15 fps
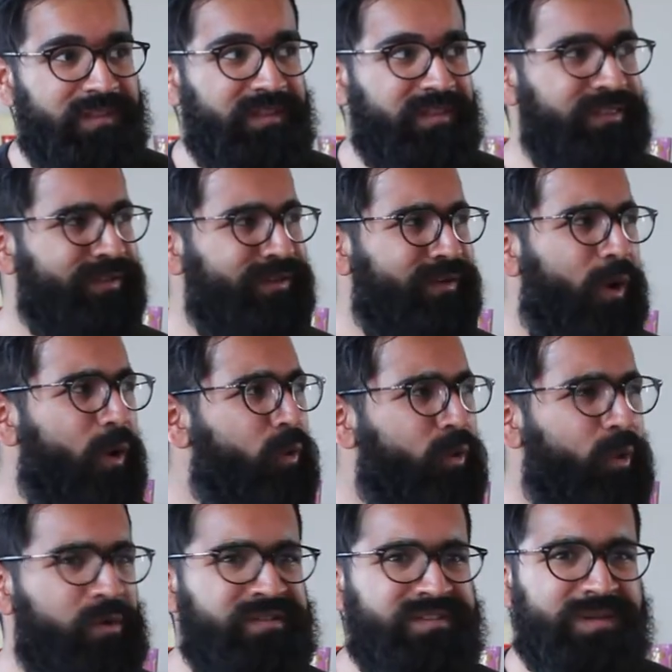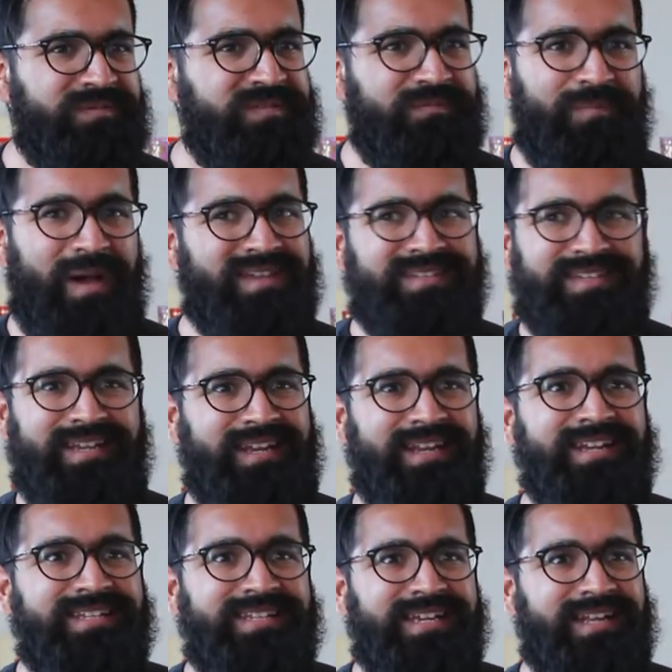The whole concept of
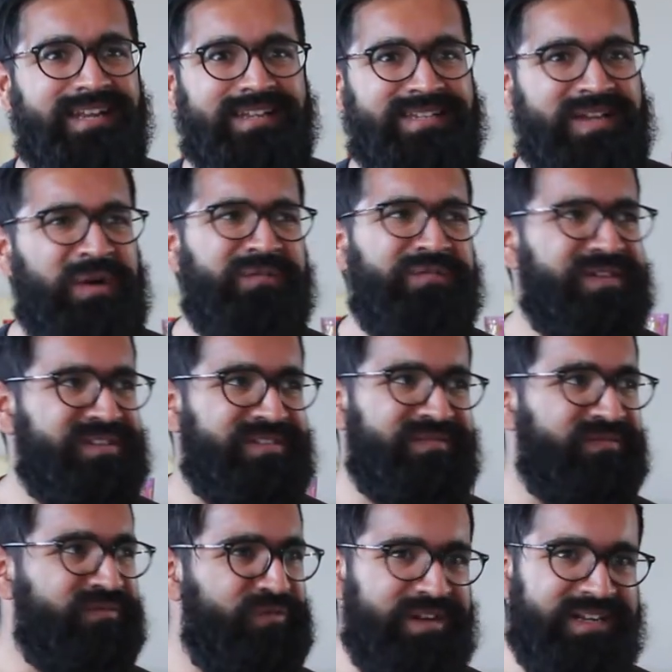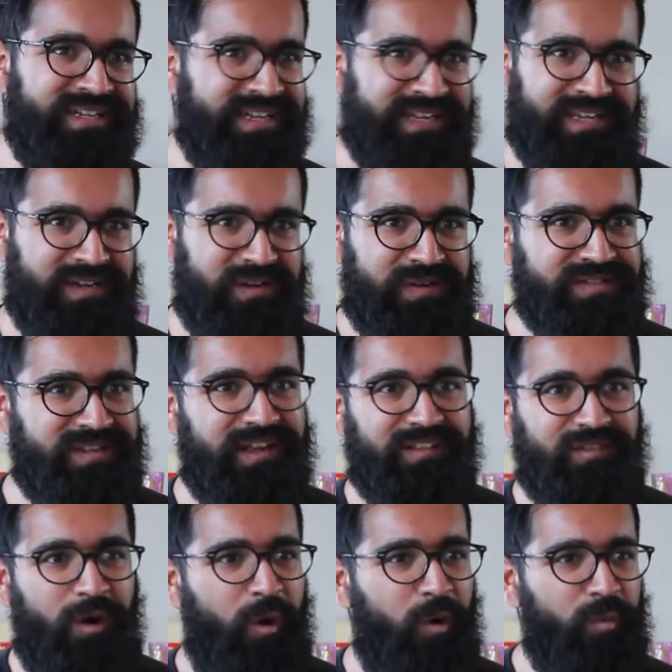masculinity in itself is ridiculous.
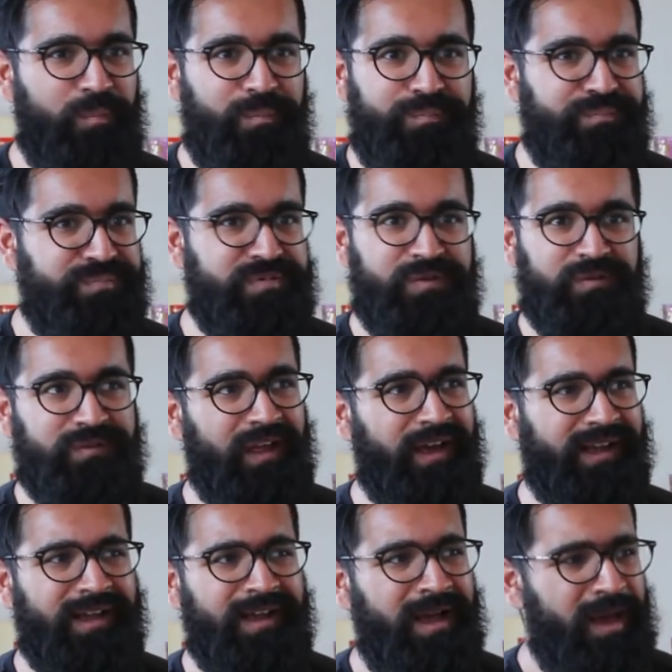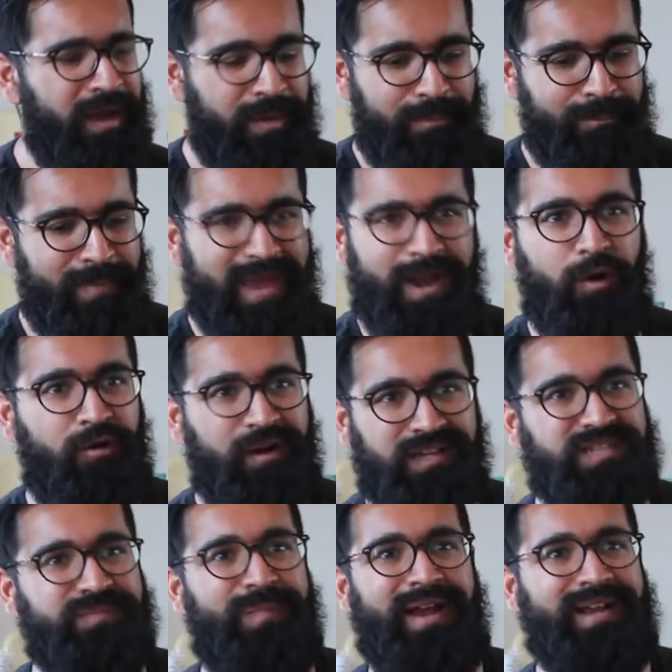Like the whole, you, like men are
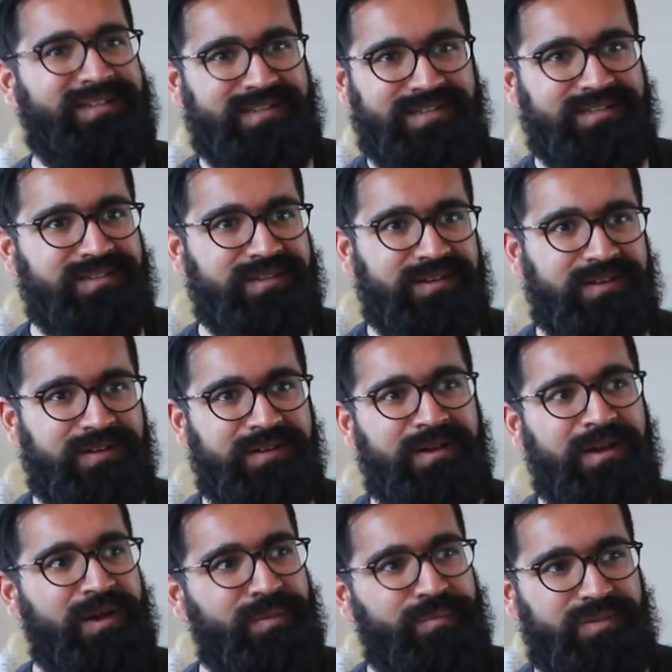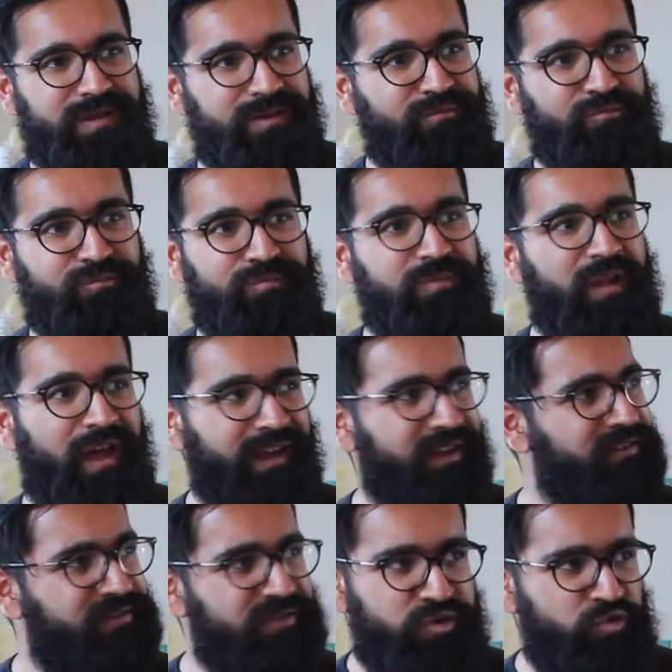expected to be
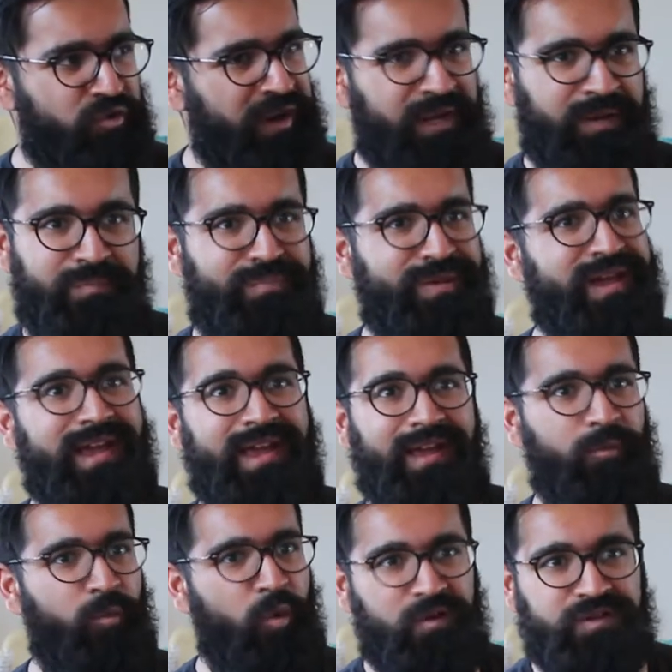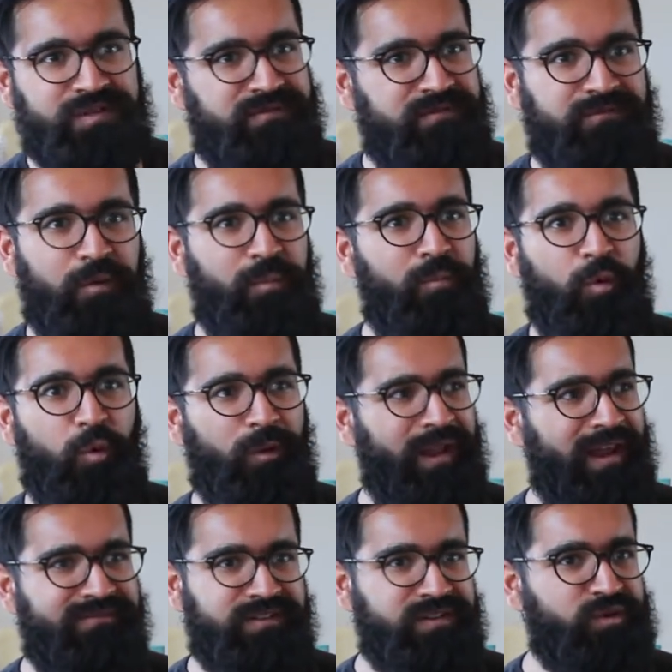like, drink beer, watch football,
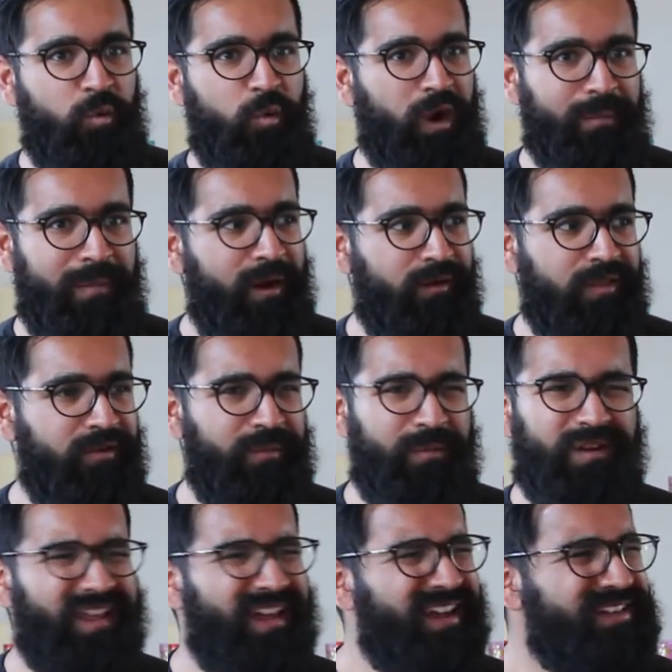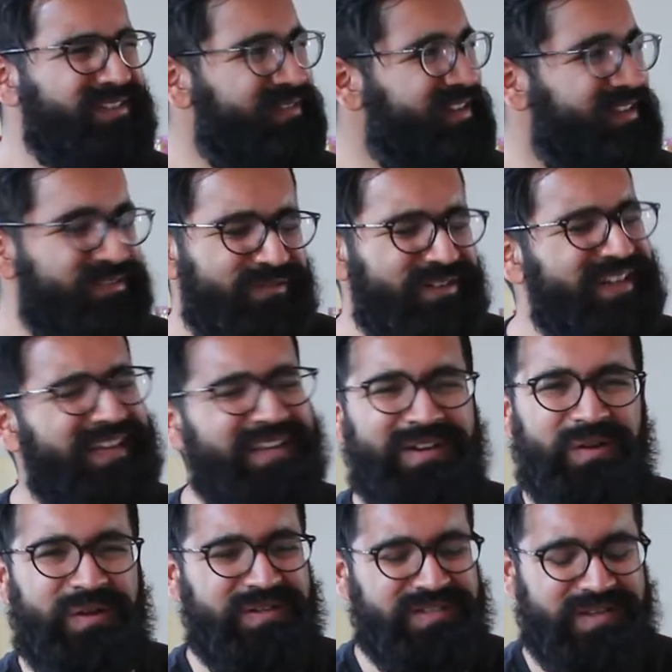never talk about their emotions. It's
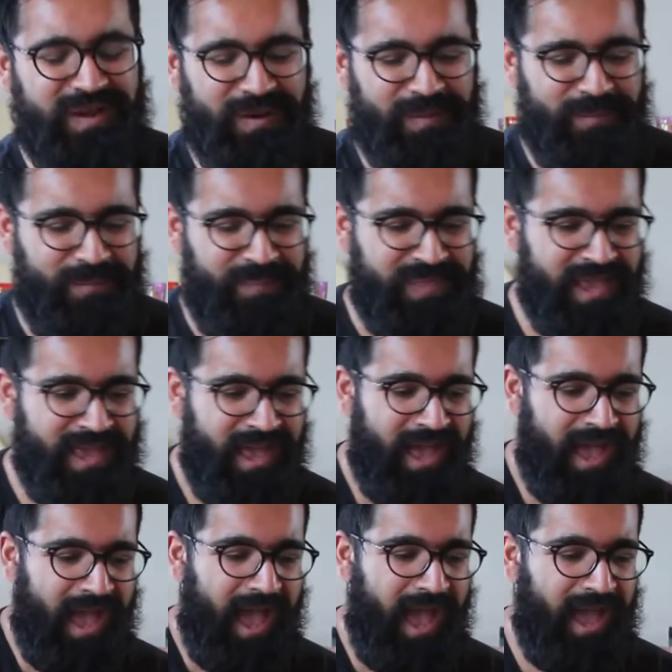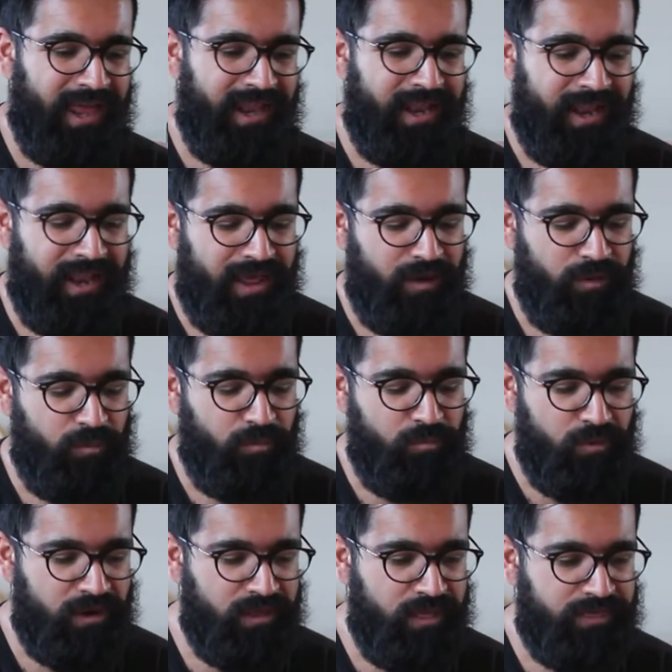ridiculous. And
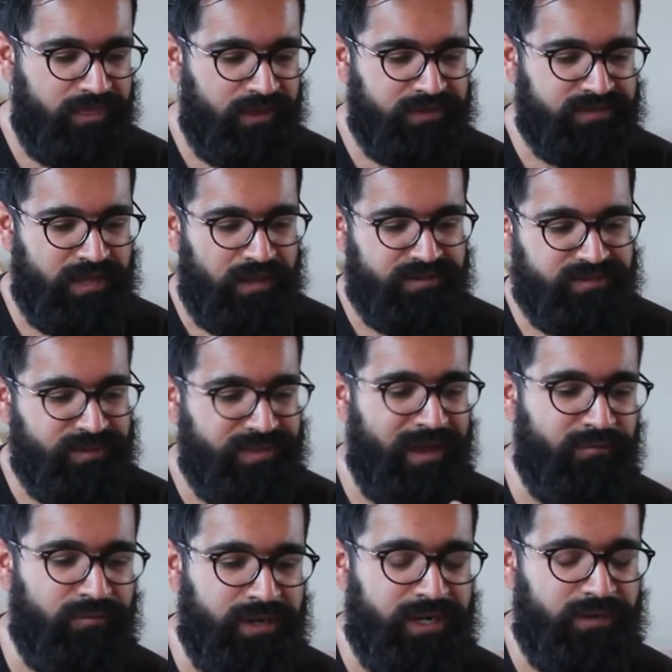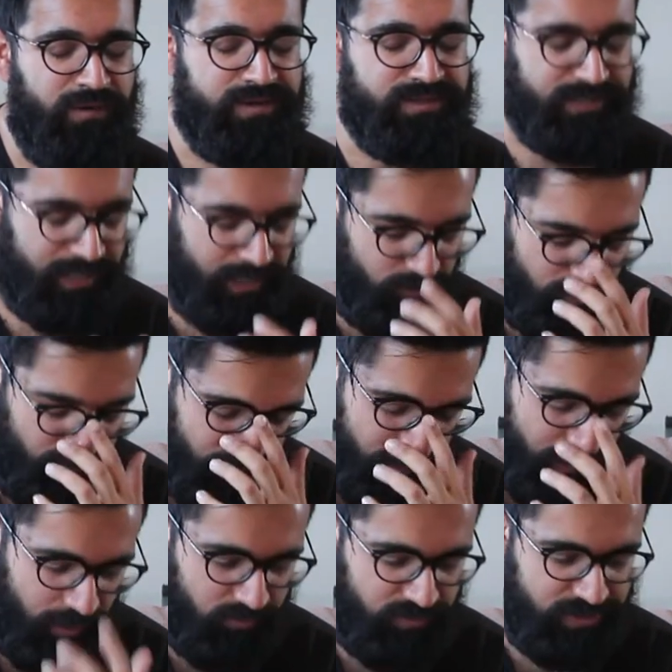one of the things that really resonated with me,
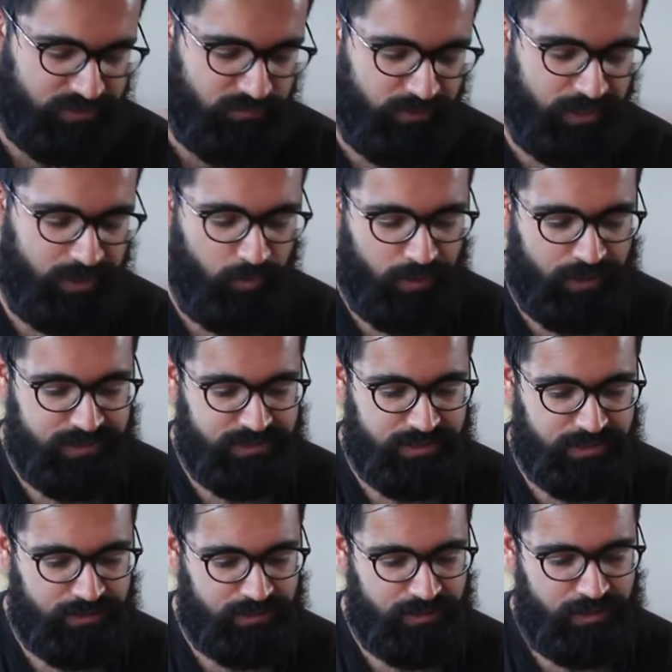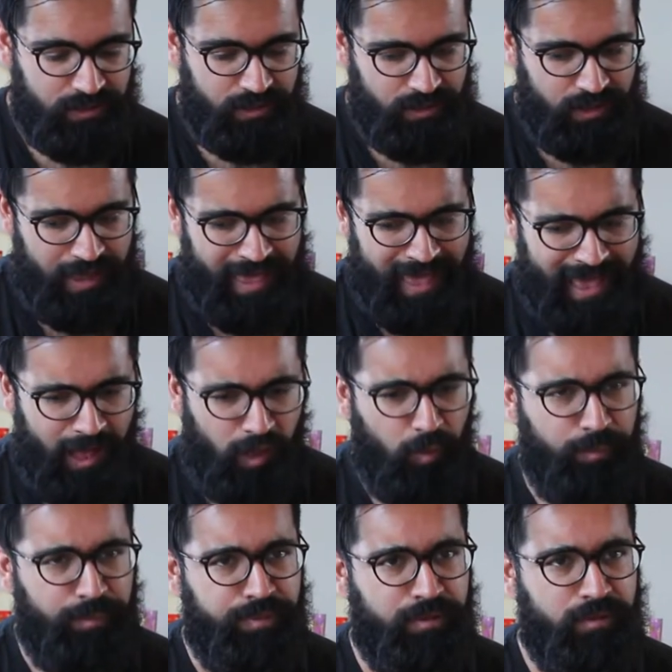and I just really wanted to
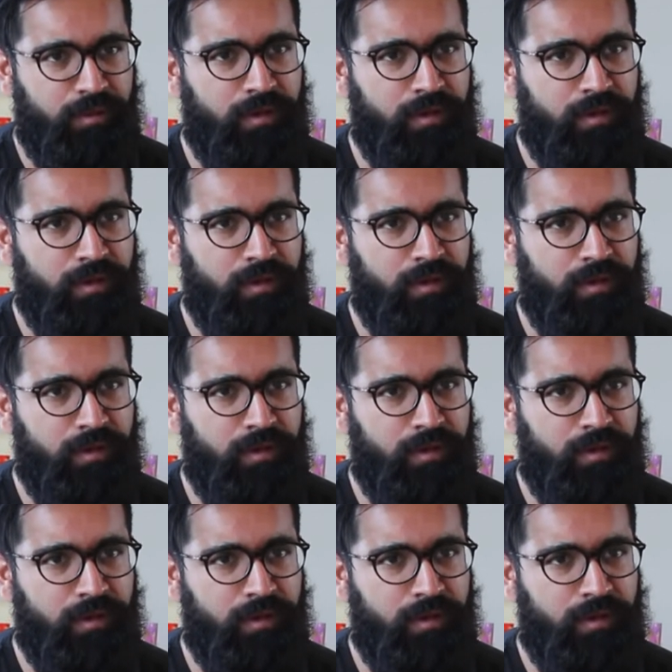help